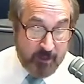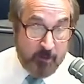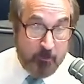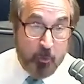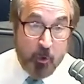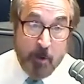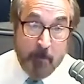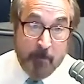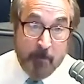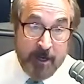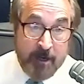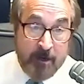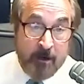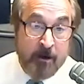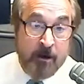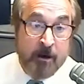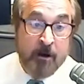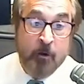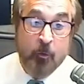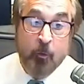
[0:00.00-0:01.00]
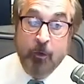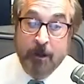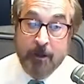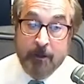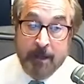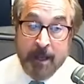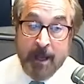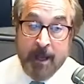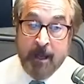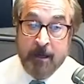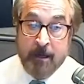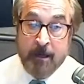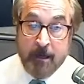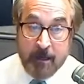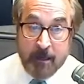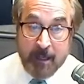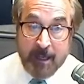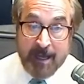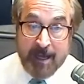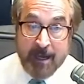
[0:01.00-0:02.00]
Premier will not
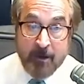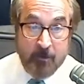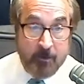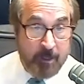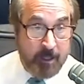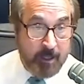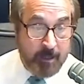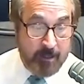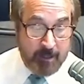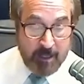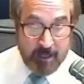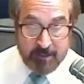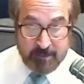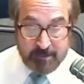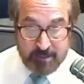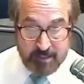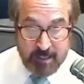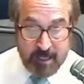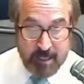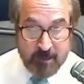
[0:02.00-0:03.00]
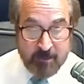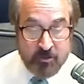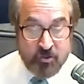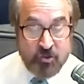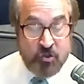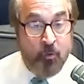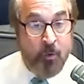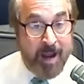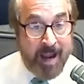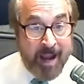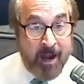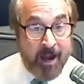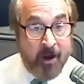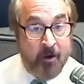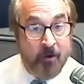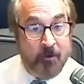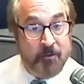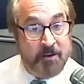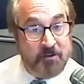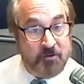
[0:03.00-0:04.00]
allow KXEL to
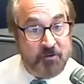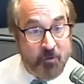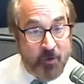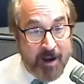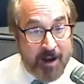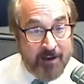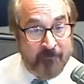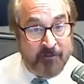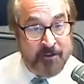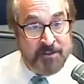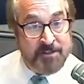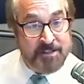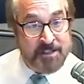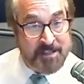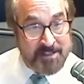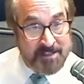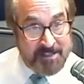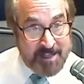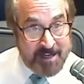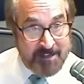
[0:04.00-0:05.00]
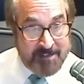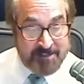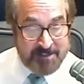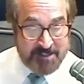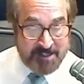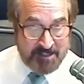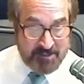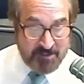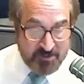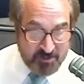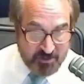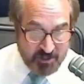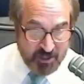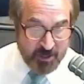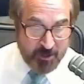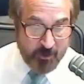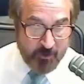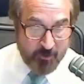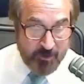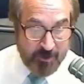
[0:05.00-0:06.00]
air the Travis Sexton
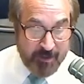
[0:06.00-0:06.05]
show